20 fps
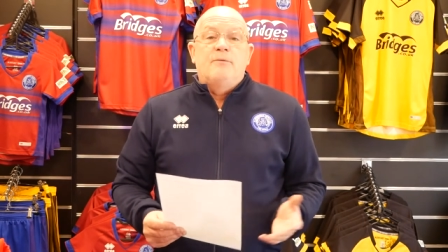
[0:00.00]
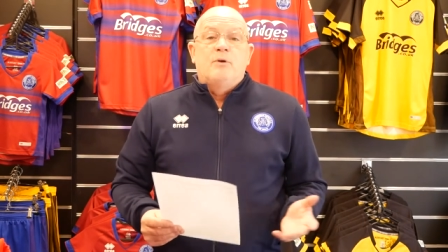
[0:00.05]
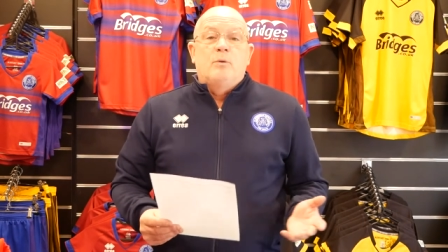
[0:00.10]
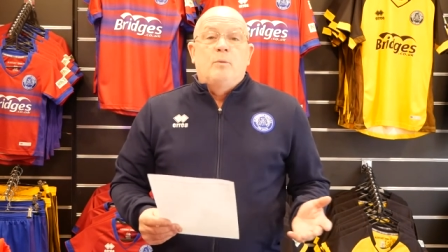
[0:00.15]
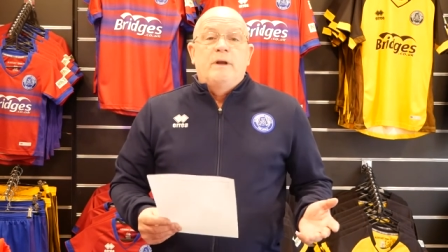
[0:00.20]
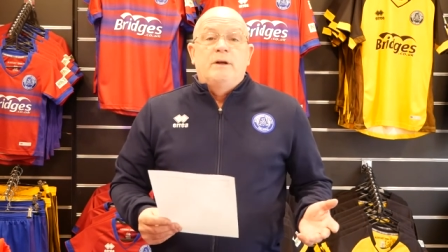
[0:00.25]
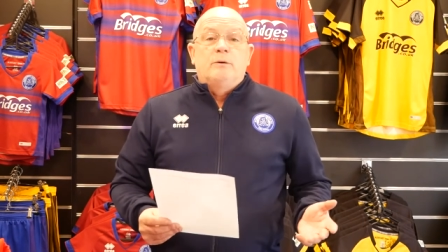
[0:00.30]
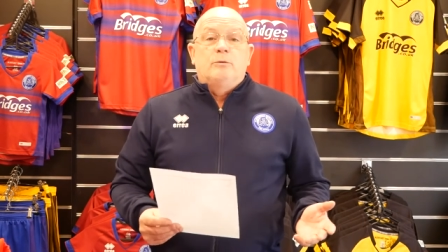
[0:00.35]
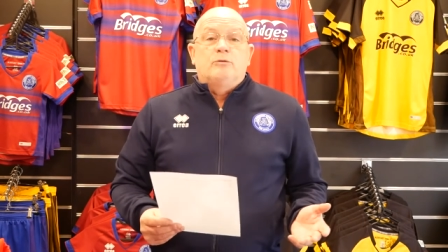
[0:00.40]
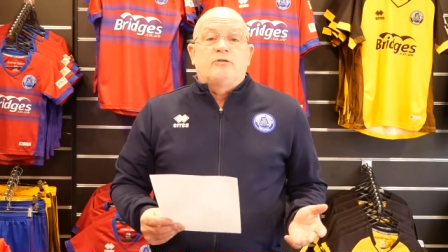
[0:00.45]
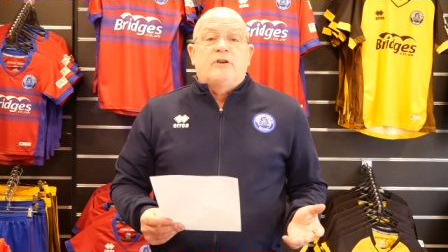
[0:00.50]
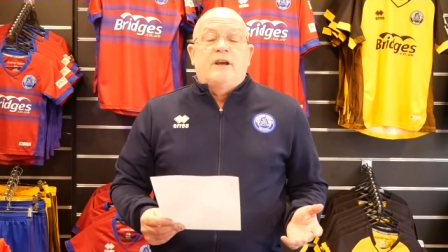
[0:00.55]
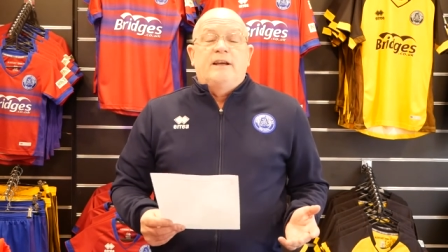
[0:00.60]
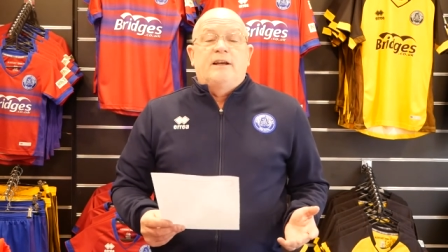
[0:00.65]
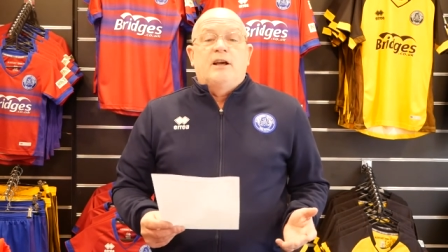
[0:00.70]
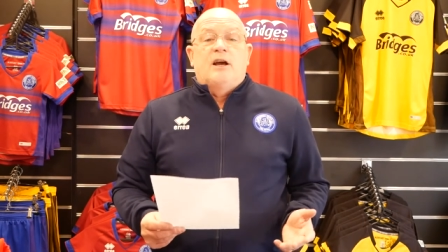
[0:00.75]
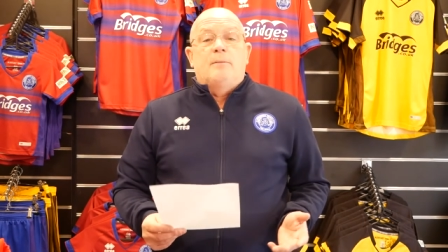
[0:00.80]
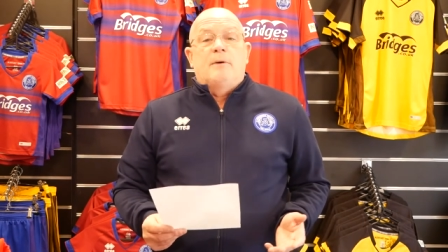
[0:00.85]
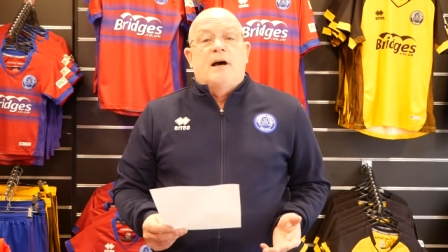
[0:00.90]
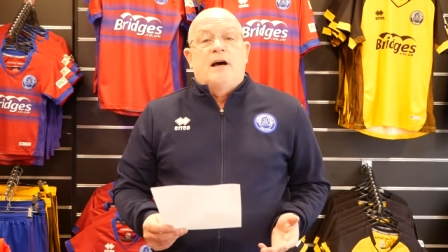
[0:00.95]
the winner will take
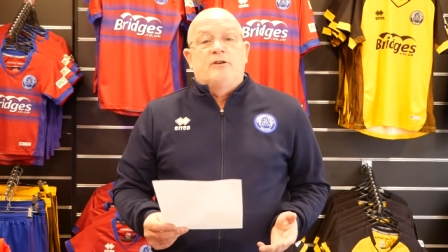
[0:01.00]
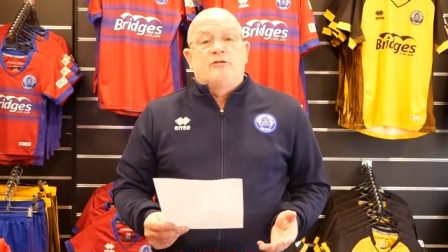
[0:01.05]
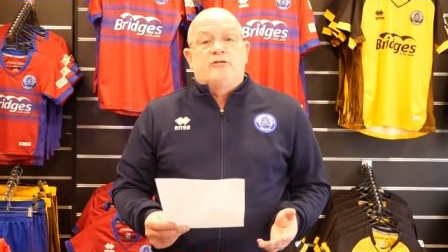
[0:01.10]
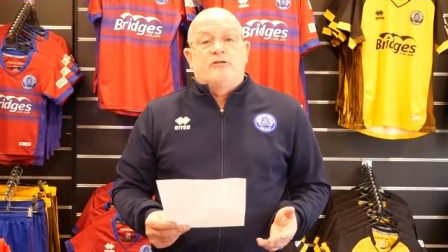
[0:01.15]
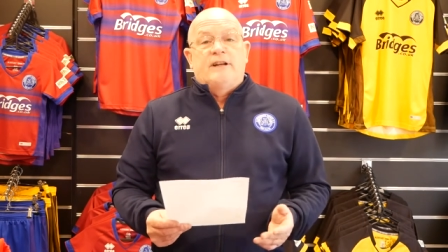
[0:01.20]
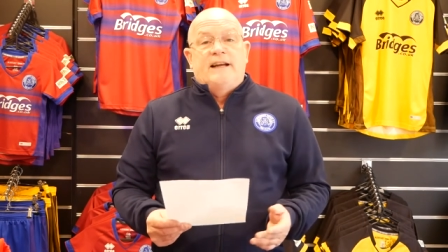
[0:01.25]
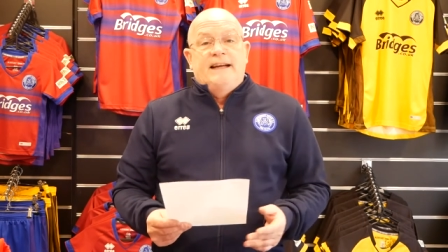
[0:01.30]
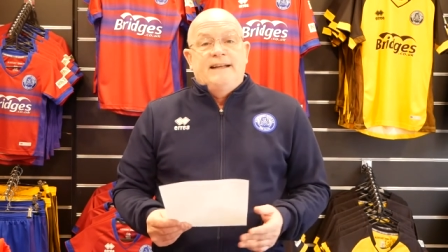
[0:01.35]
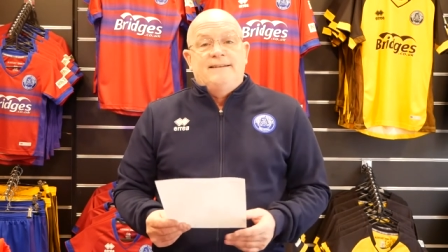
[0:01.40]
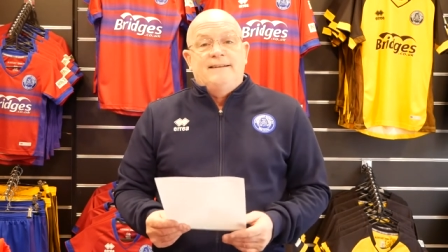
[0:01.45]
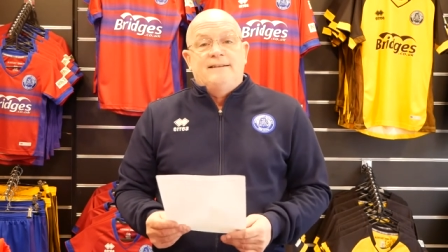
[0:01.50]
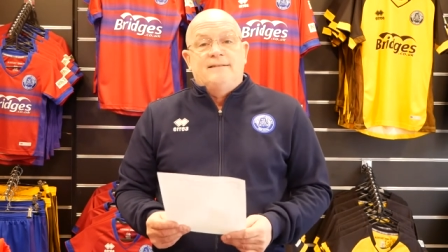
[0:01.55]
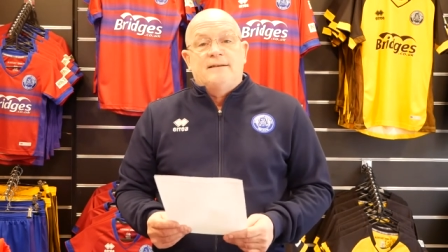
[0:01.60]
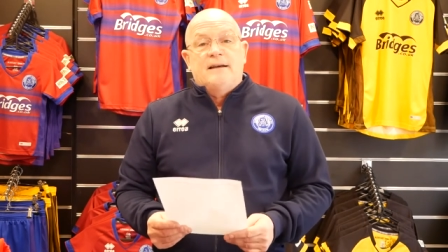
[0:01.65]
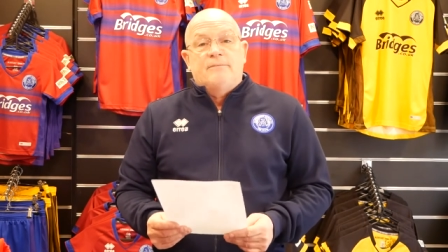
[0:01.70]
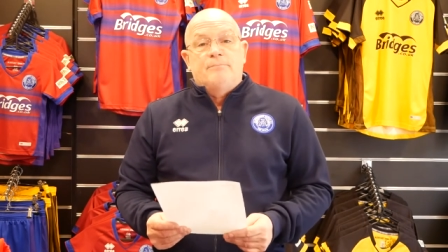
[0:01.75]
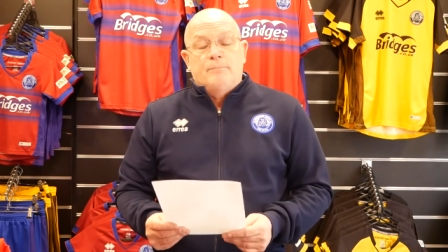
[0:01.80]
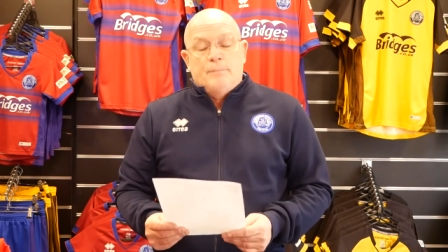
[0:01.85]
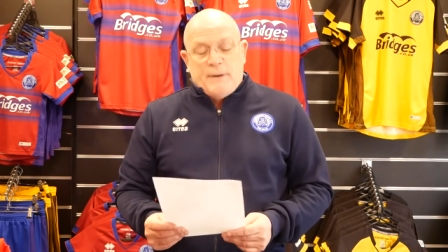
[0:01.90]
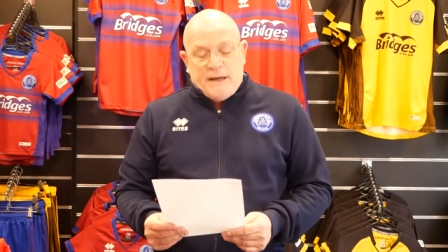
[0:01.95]
home
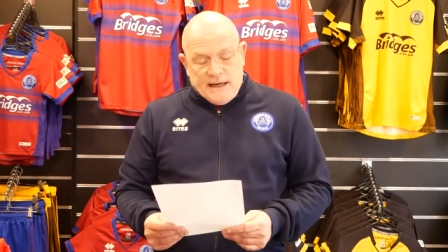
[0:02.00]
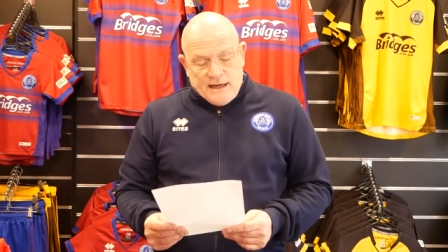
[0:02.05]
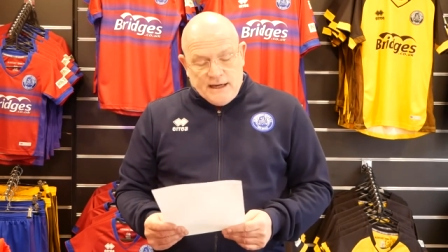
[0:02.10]
£187